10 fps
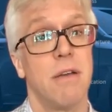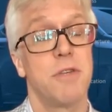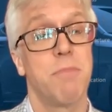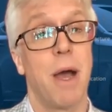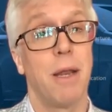
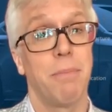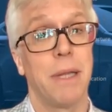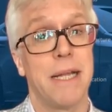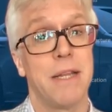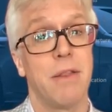this pilot
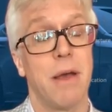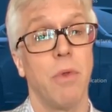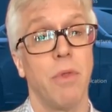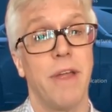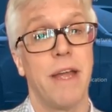plant that
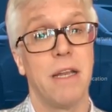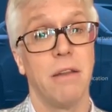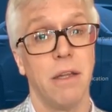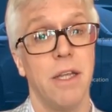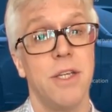will then
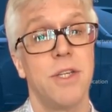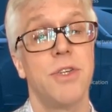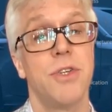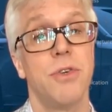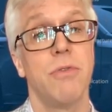lead
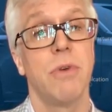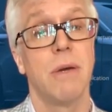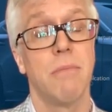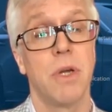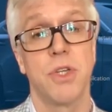to
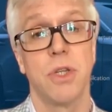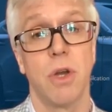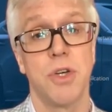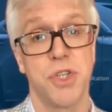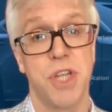a much
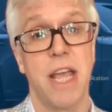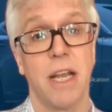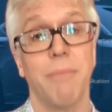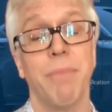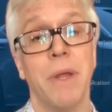larger scale
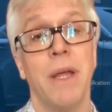up.